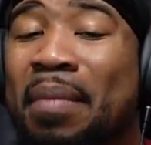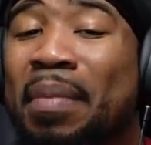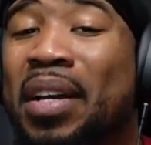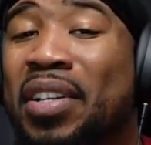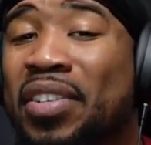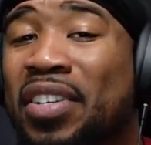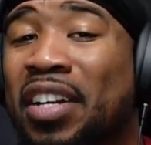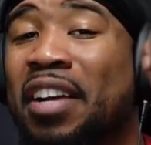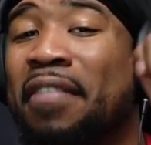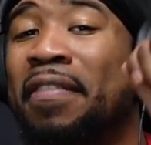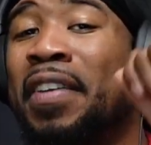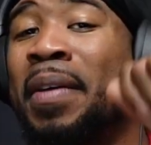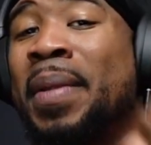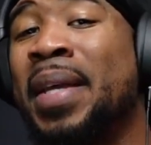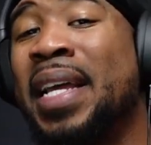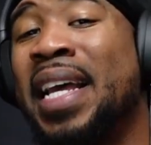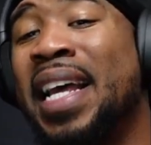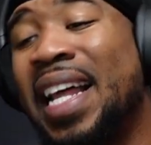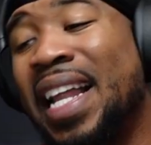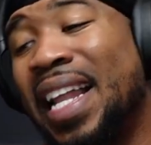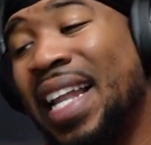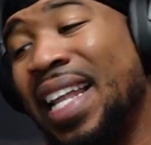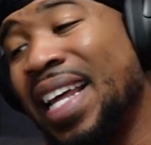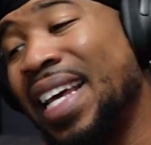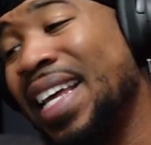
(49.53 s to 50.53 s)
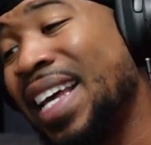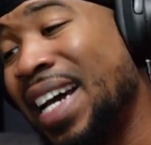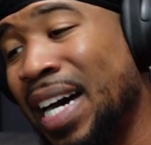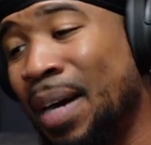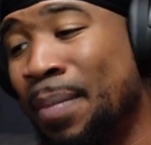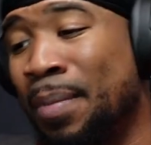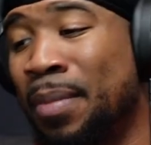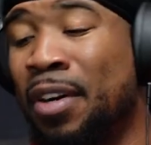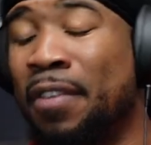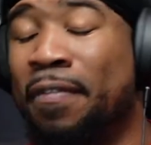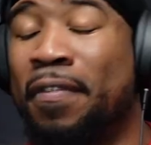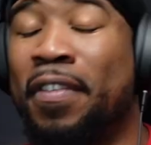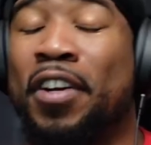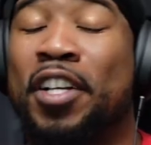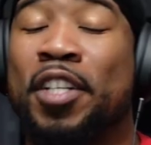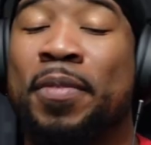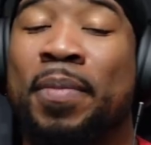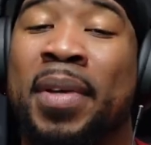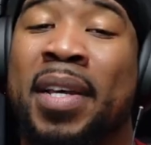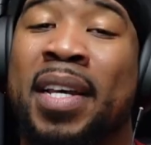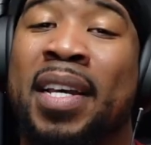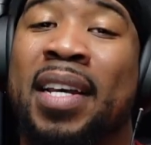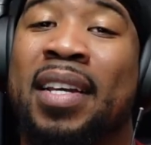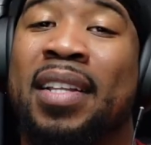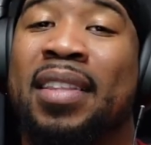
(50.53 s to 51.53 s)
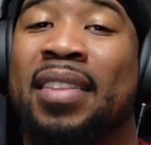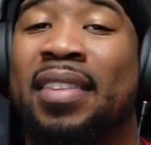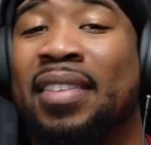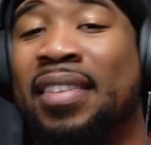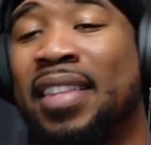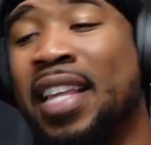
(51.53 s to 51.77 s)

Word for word: Patreon family, lay y'all motherfuckers, man.